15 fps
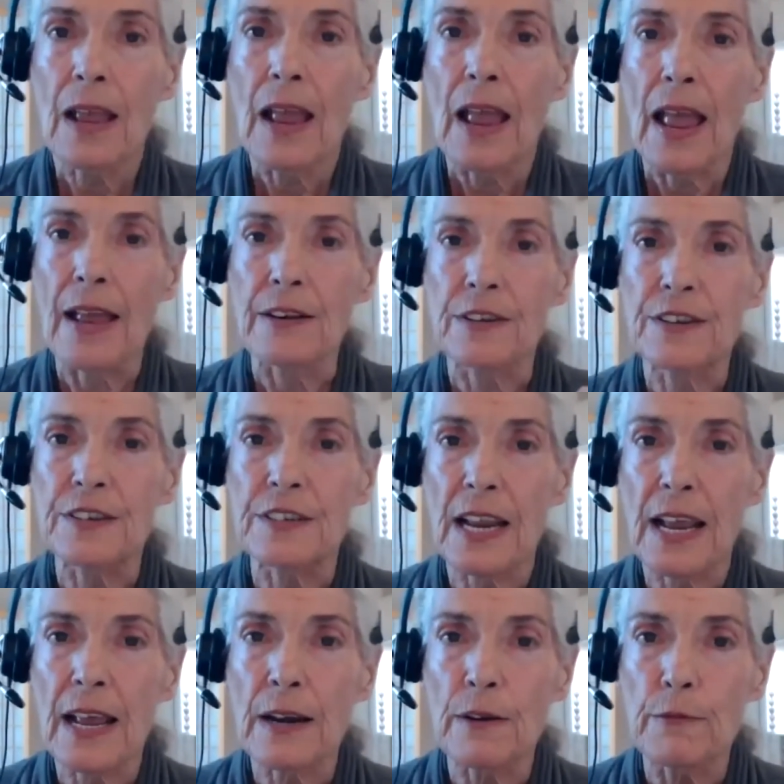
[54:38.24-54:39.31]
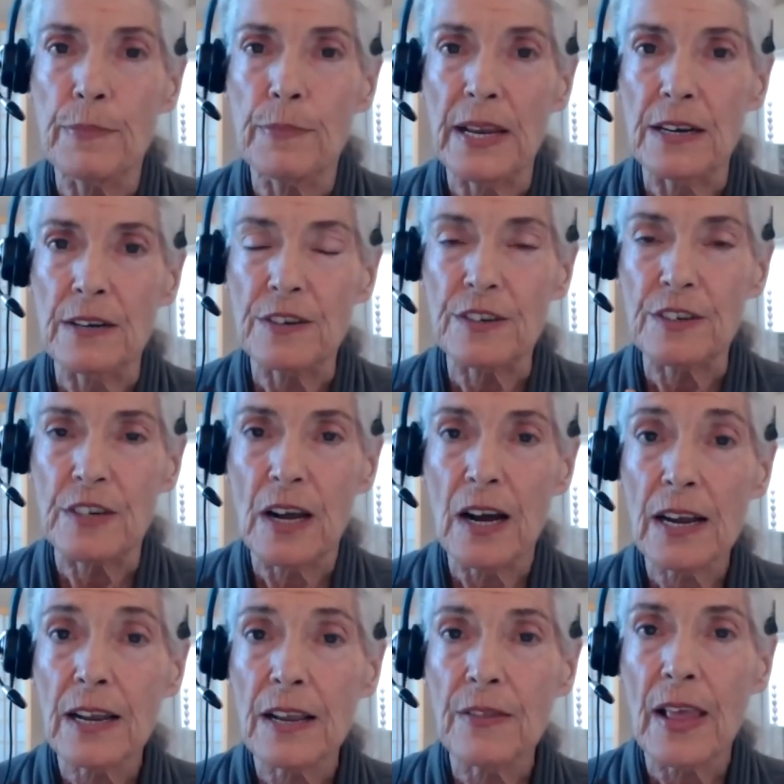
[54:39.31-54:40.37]
instead of being
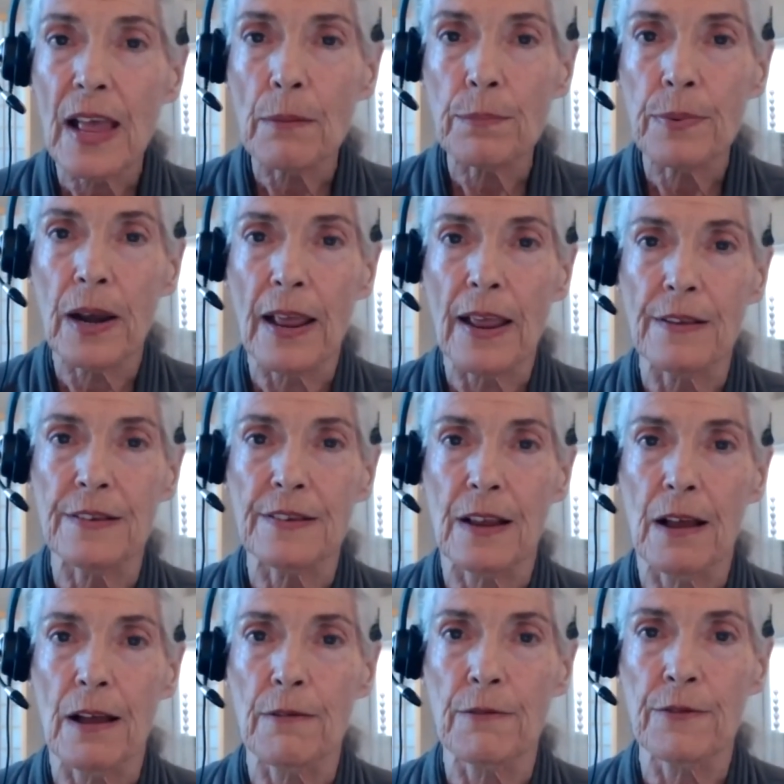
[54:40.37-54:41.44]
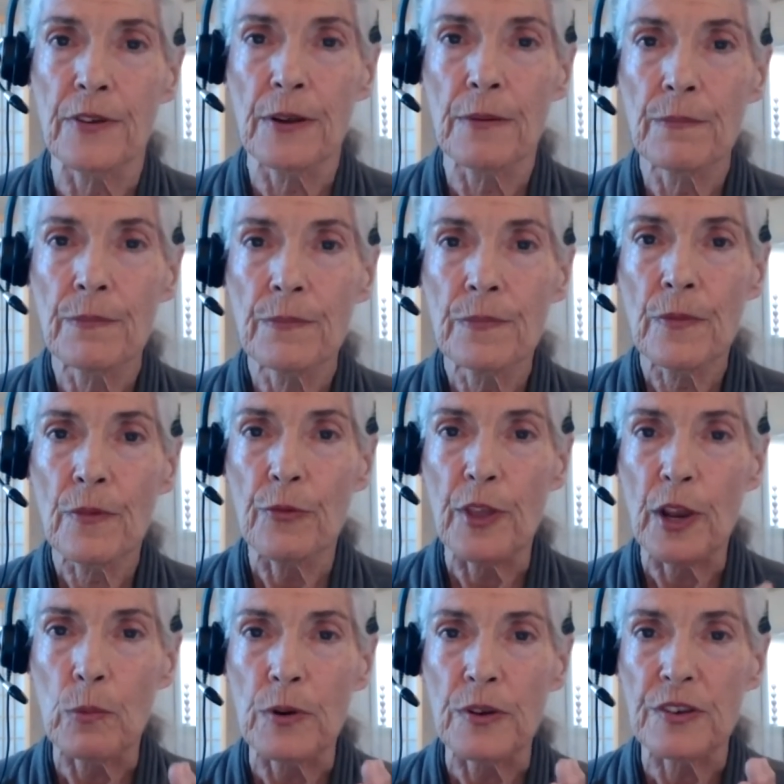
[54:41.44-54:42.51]
stuck in that place of, there
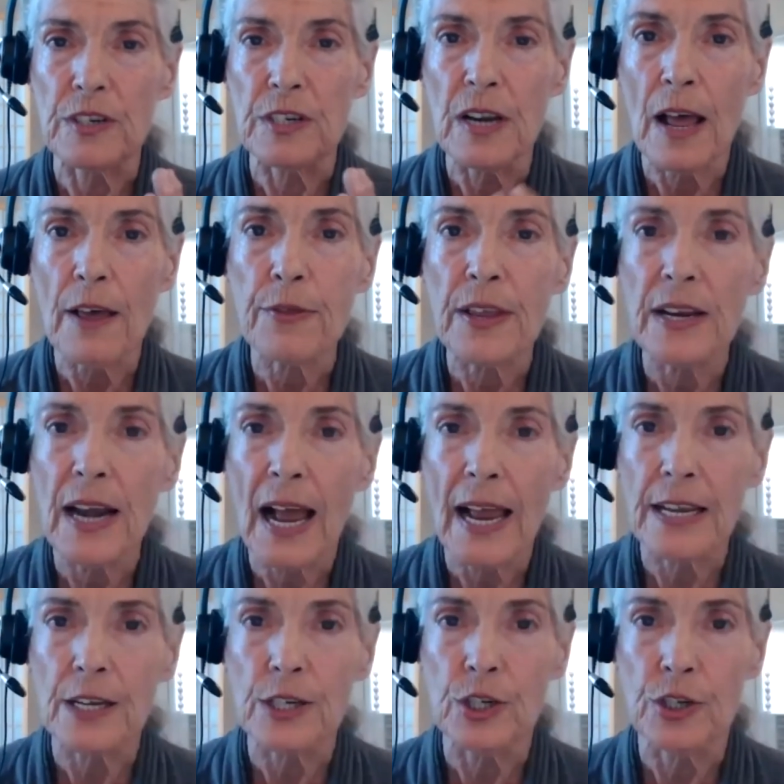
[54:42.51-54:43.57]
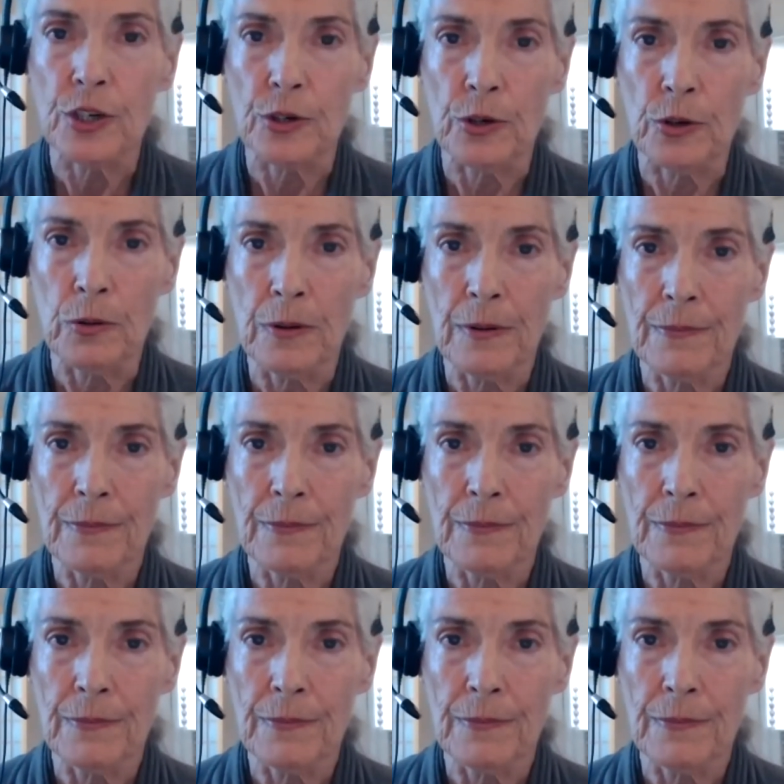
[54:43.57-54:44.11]
was nothing I could do,